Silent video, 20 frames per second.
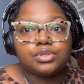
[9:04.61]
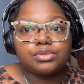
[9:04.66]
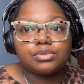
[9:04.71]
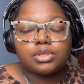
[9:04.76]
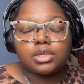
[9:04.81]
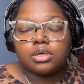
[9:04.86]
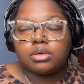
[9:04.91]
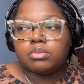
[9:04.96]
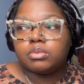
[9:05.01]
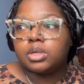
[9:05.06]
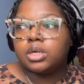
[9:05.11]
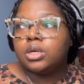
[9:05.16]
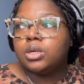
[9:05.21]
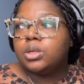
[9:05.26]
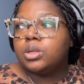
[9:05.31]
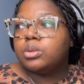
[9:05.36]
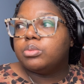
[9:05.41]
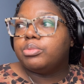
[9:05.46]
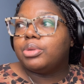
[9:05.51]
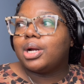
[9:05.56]
them,
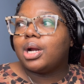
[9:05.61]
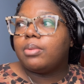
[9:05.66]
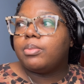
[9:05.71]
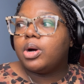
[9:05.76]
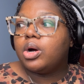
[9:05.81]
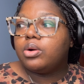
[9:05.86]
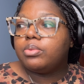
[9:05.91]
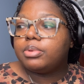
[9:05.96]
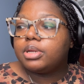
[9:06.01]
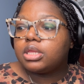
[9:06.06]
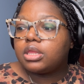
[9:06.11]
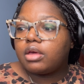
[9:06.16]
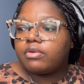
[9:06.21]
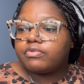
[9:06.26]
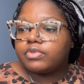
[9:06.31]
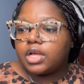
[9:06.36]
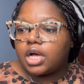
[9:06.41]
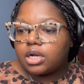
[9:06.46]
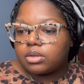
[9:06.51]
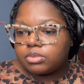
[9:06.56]
but I'm hoping that
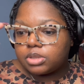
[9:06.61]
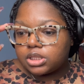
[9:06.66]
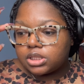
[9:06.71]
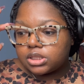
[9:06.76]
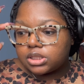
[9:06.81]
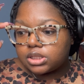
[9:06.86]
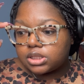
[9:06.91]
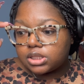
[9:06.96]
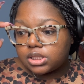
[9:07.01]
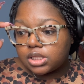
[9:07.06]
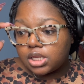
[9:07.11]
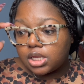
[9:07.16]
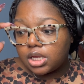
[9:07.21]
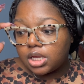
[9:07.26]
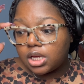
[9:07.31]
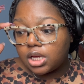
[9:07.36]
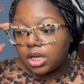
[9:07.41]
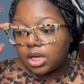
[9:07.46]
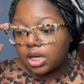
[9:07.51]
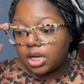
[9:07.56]
Vlogmas
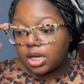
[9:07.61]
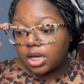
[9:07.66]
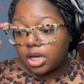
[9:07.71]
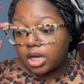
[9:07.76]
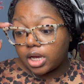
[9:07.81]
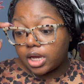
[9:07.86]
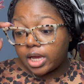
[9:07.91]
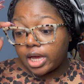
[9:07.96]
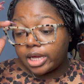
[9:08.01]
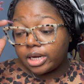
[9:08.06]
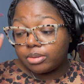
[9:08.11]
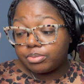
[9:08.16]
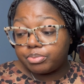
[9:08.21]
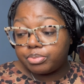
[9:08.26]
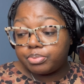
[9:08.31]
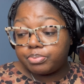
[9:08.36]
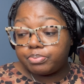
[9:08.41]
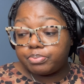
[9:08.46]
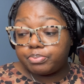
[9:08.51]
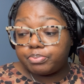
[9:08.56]
kind of
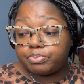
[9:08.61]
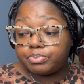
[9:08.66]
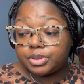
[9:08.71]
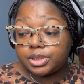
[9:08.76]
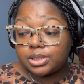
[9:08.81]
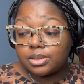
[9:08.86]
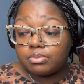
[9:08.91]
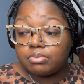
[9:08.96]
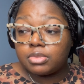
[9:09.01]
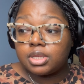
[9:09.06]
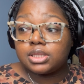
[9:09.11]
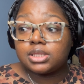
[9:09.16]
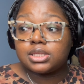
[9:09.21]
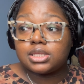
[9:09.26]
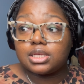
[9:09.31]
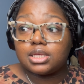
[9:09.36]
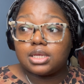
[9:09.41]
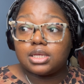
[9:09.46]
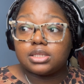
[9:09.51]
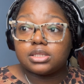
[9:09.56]
cements
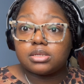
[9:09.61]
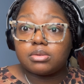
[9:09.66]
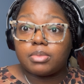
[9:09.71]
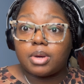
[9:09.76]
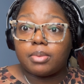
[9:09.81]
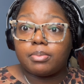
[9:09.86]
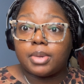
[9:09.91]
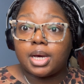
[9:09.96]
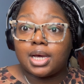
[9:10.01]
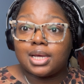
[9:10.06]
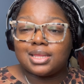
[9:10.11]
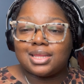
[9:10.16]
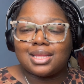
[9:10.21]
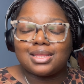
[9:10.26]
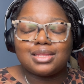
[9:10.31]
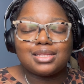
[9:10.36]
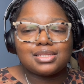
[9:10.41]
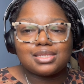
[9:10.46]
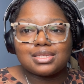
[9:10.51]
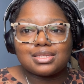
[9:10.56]
it into my mind that
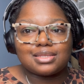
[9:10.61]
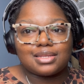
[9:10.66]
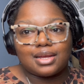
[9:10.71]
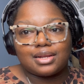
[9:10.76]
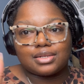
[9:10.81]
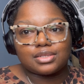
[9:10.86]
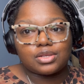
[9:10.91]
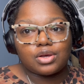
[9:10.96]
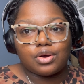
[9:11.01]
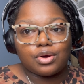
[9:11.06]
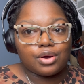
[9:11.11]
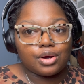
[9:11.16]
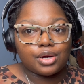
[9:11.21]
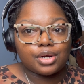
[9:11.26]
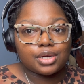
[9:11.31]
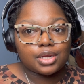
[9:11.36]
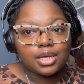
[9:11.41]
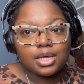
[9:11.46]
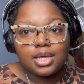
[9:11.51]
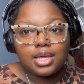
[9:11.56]
this is not as
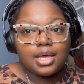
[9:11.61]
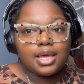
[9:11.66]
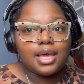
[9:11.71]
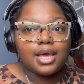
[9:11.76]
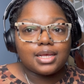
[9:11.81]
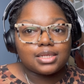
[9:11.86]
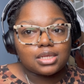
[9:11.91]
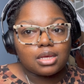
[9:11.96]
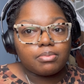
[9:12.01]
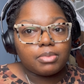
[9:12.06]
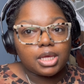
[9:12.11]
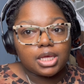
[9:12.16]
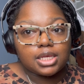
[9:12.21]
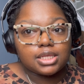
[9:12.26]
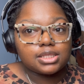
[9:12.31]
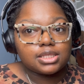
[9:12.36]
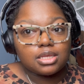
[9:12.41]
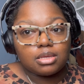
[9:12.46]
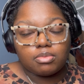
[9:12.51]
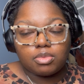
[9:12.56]
hard as I make it
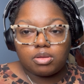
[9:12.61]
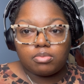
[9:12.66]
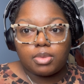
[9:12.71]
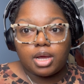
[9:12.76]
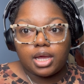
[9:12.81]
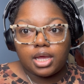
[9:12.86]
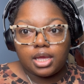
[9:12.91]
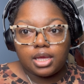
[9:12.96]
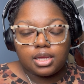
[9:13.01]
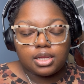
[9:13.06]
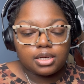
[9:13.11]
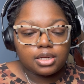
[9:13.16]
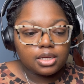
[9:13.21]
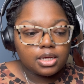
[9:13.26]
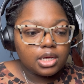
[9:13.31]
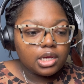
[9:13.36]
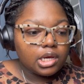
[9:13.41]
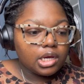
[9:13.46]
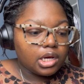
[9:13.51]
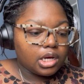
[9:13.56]
seem in my head.
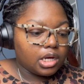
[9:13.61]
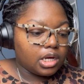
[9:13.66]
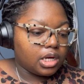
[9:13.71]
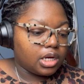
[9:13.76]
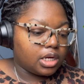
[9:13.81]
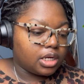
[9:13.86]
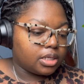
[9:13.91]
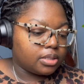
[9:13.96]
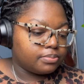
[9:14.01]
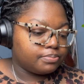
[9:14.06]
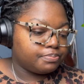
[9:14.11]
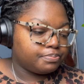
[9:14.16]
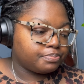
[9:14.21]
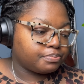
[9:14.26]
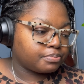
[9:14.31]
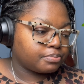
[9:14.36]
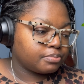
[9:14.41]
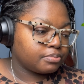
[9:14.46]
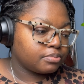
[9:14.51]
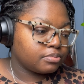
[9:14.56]

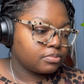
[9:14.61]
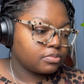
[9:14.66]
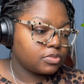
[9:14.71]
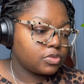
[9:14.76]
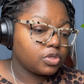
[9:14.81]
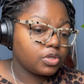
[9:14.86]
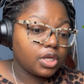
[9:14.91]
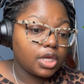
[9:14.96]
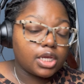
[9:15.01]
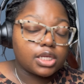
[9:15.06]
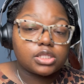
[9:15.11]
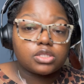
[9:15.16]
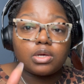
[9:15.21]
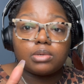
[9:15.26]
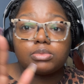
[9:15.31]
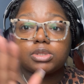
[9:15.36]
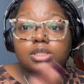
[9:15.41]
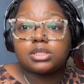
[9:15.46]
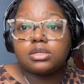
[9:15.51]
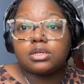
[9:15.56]
So yeah, so I'm
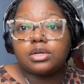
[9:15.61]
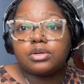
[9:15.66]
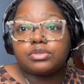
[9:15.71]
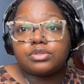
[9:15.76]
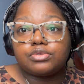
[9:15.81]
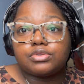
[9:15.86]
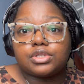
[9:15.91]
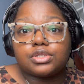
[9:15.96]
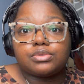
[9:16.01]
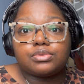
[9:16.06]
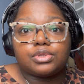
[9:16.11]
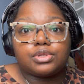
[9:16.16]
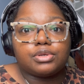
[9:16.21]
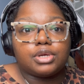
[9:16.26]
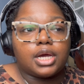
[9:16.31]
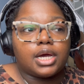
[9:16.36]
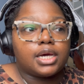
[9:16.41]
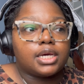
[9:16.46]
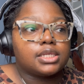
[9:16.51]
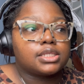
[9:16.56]
just gonna go through this with you
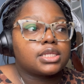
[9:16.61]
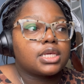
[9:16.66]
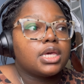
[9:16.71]
guys.